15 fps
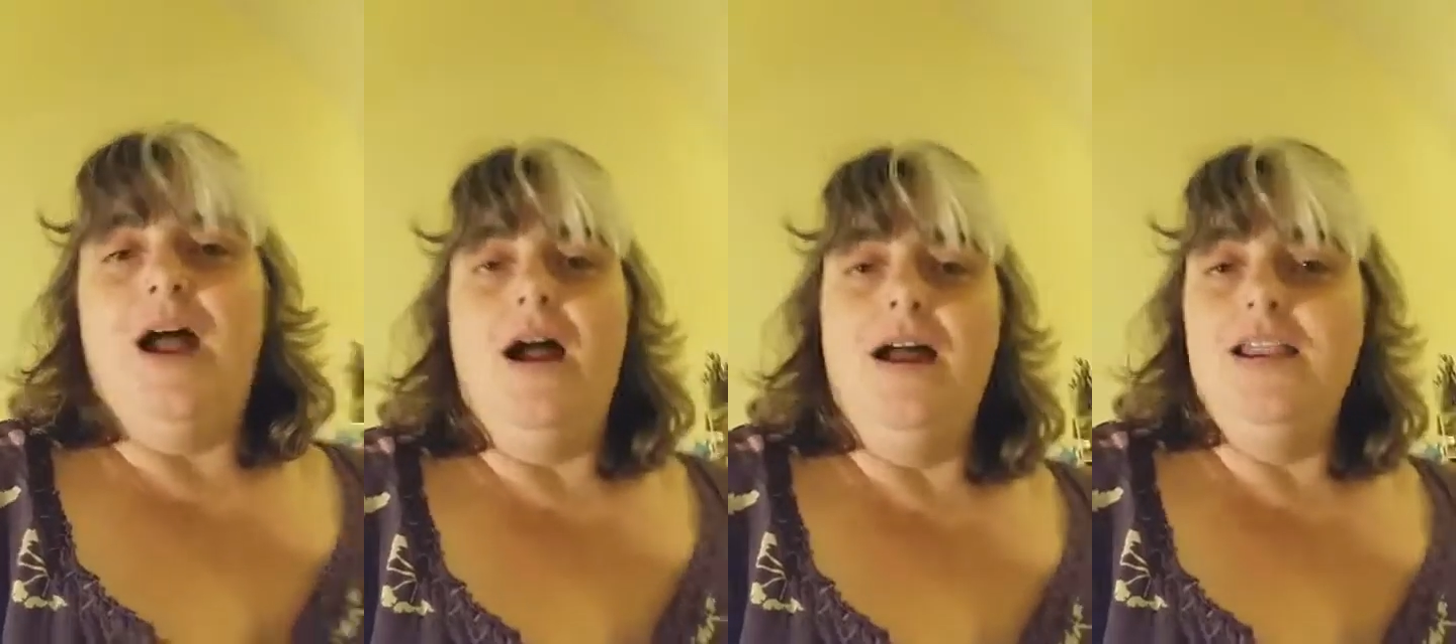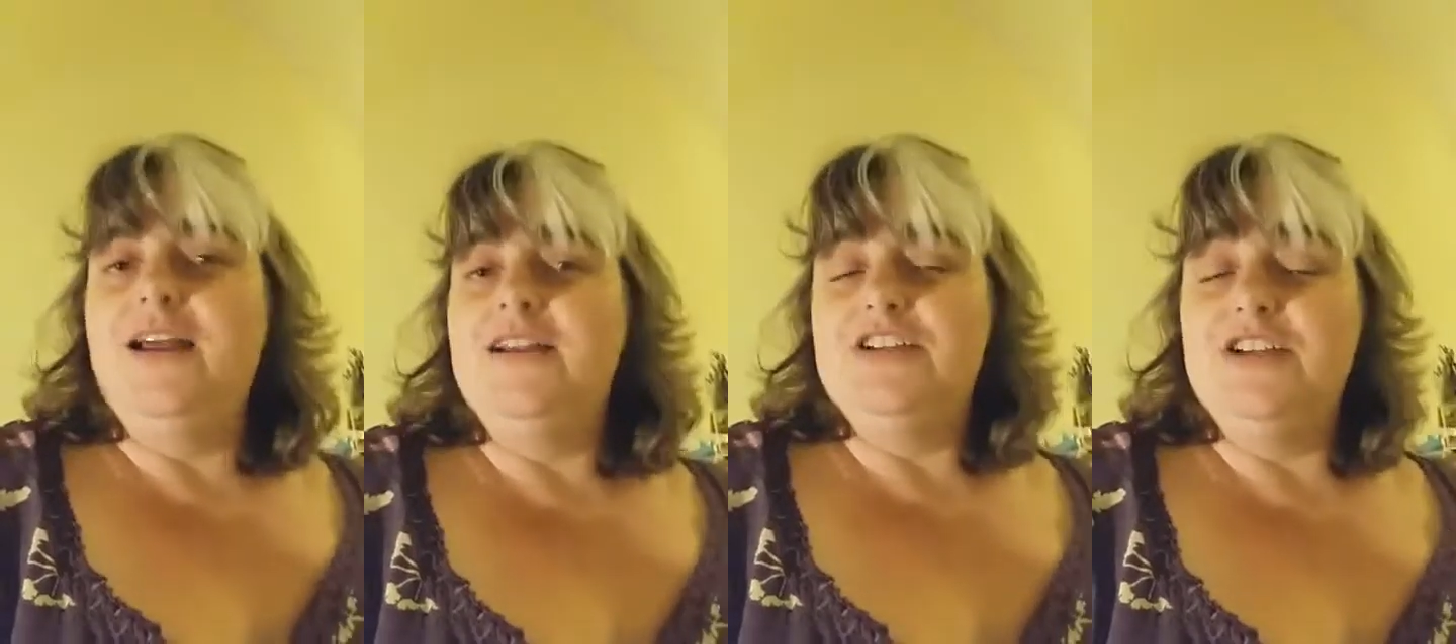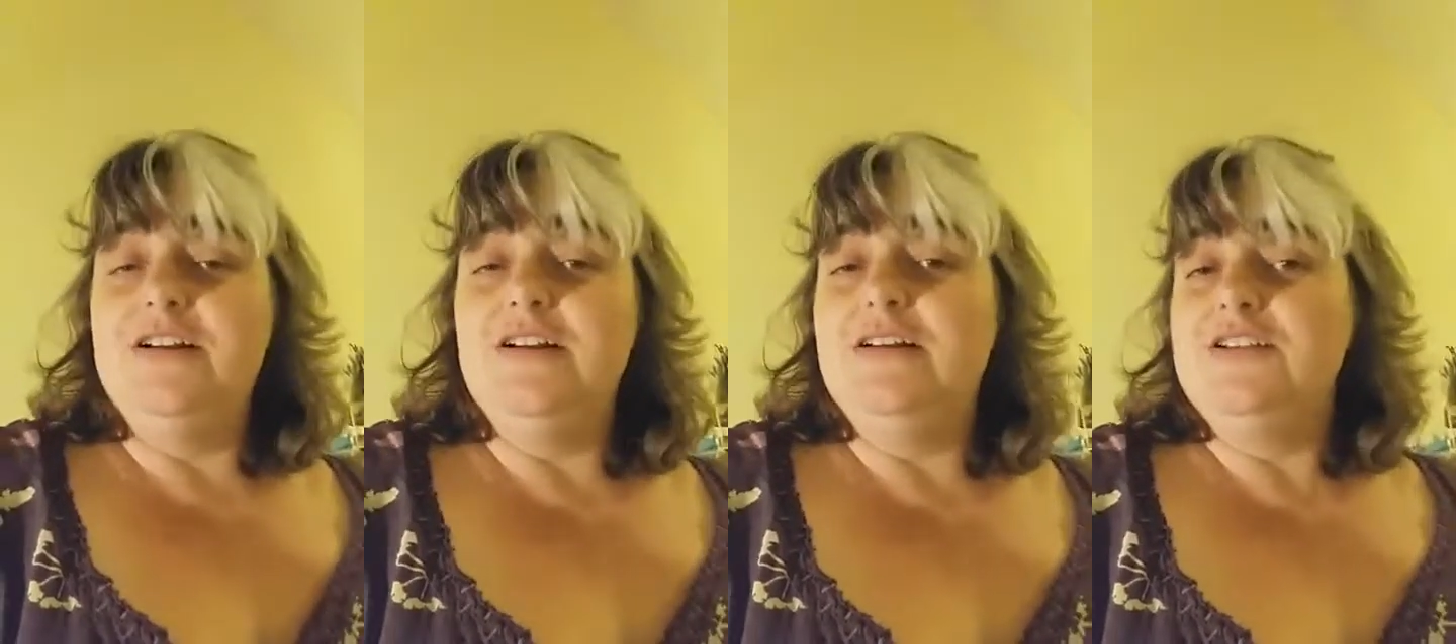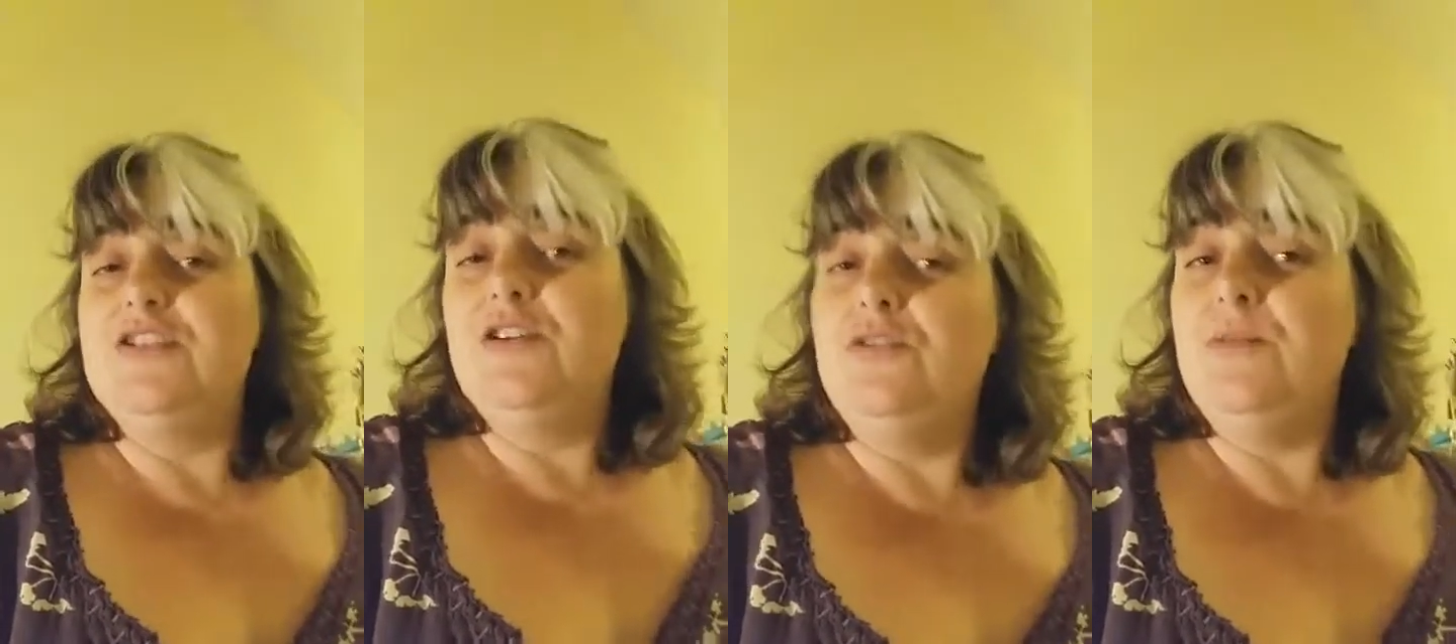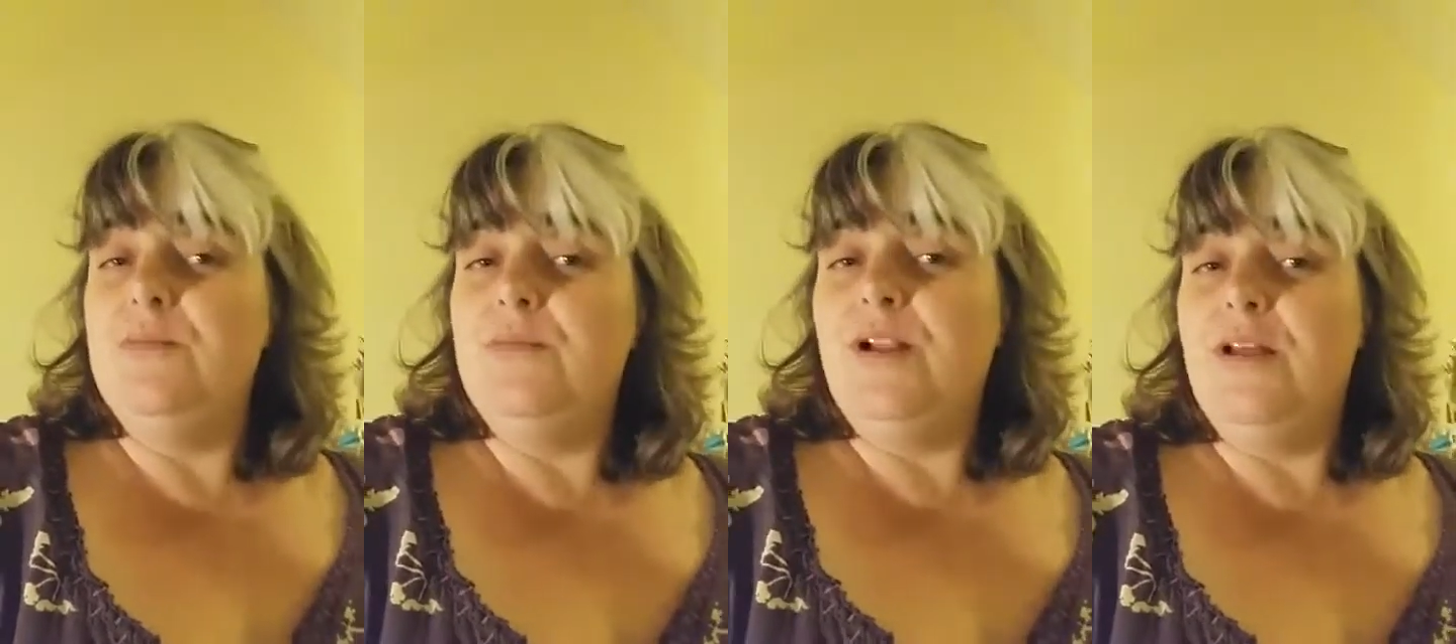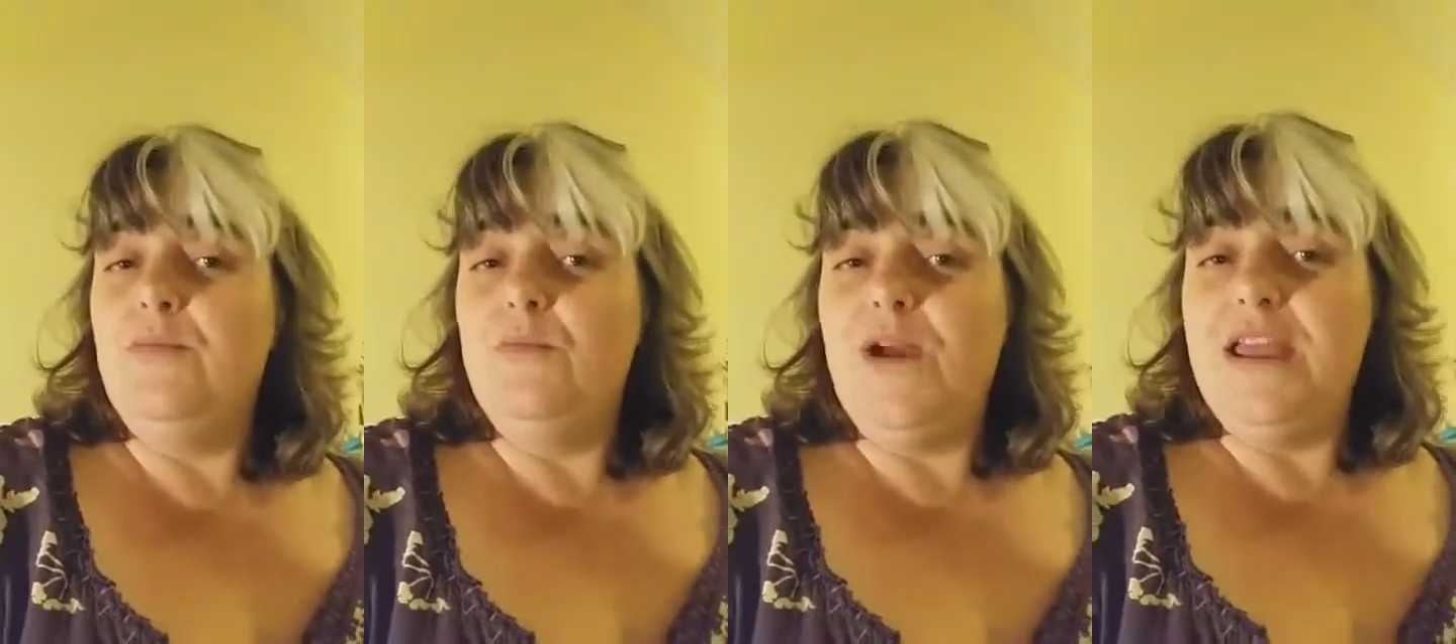I actually like to call them
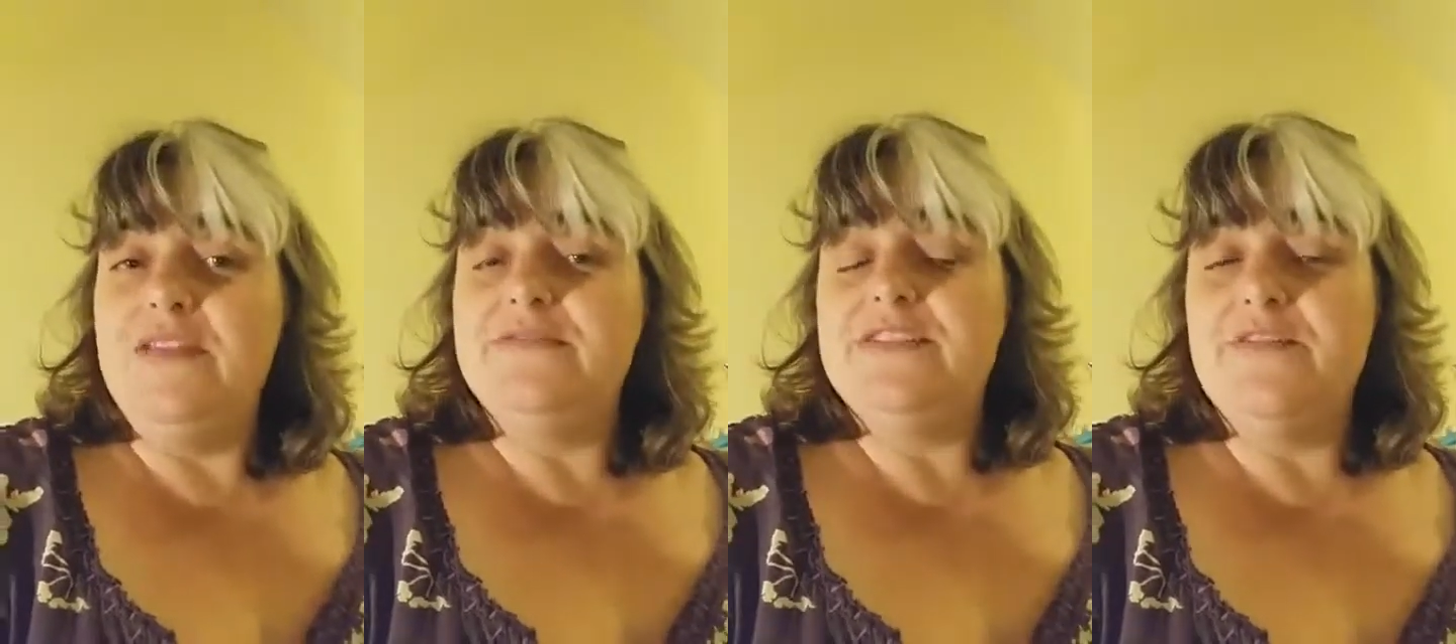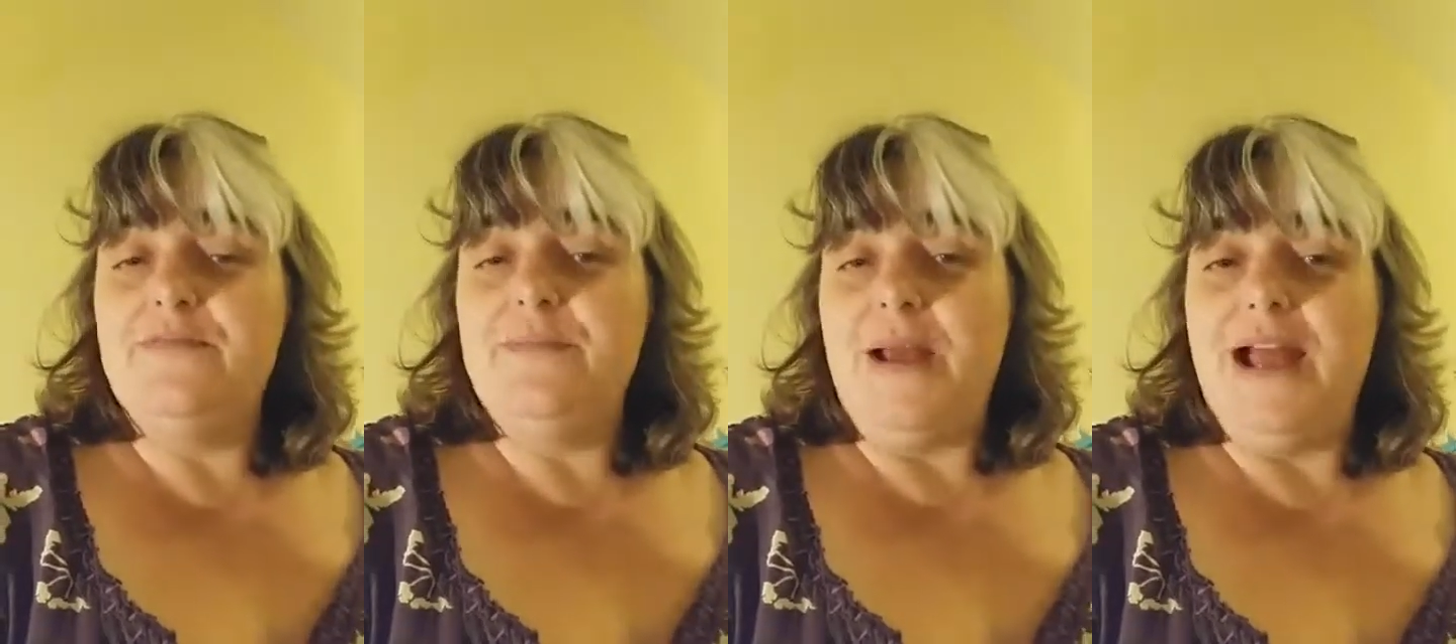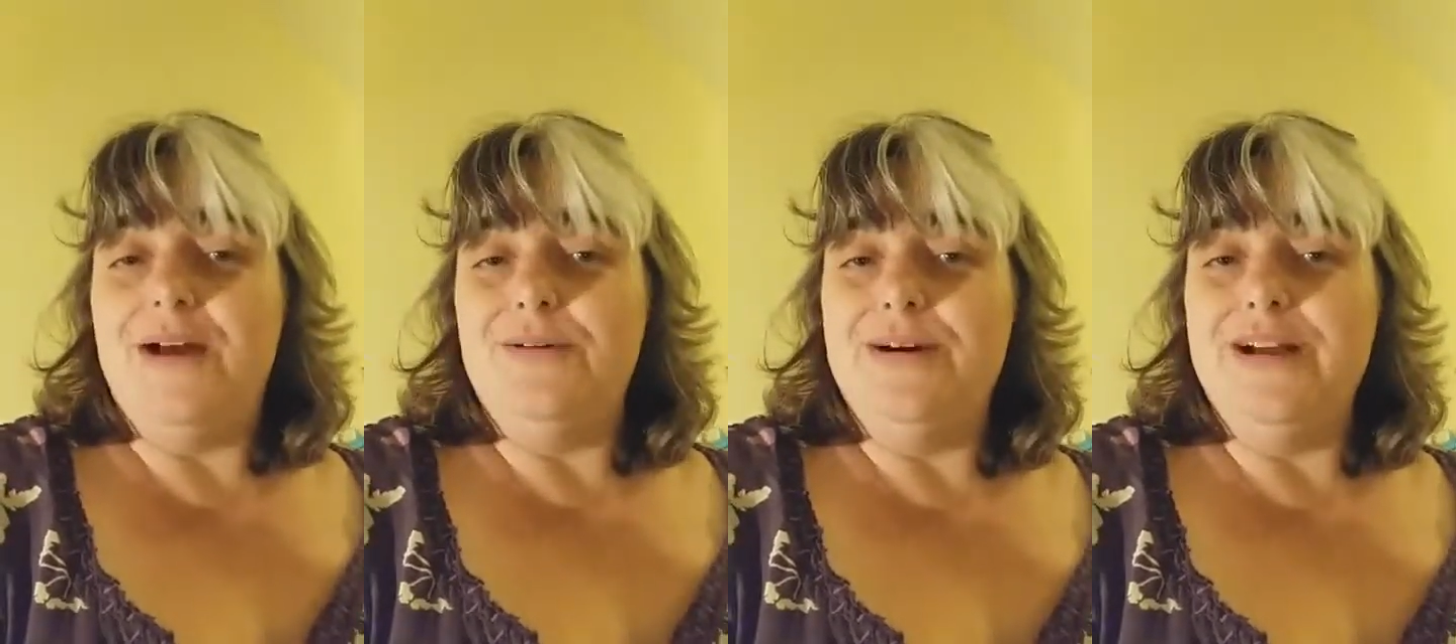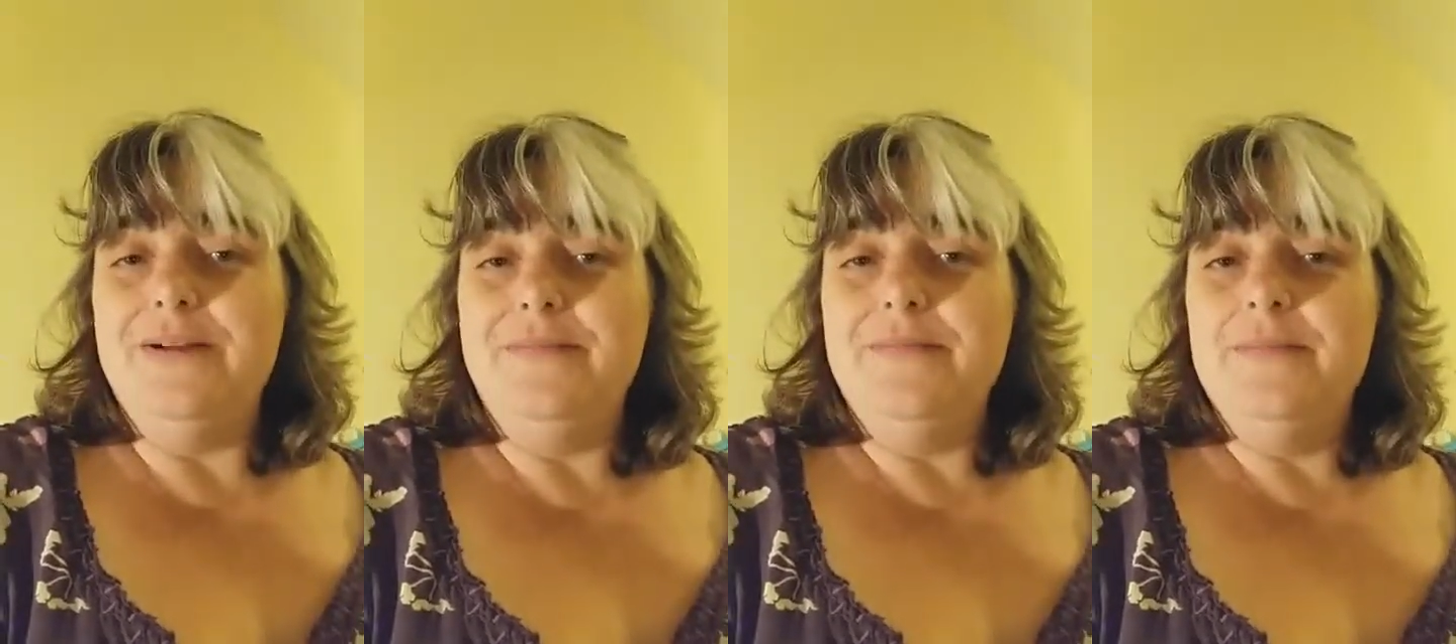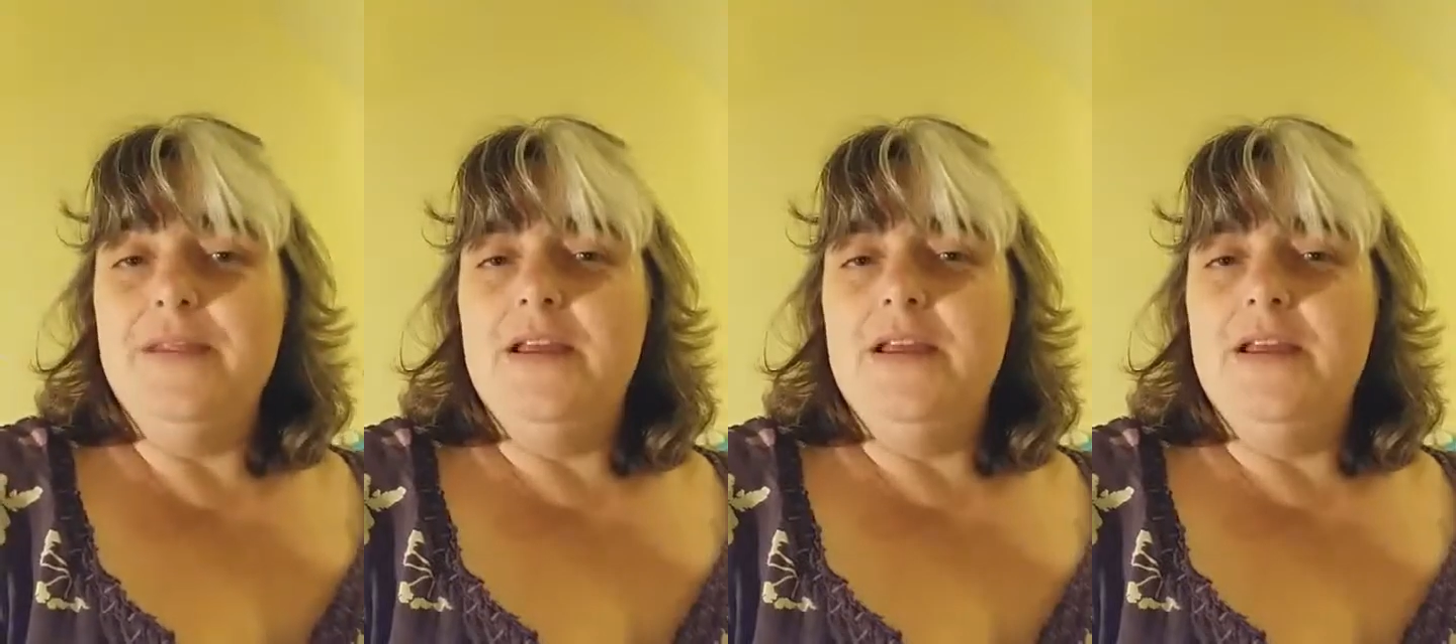like waves of power,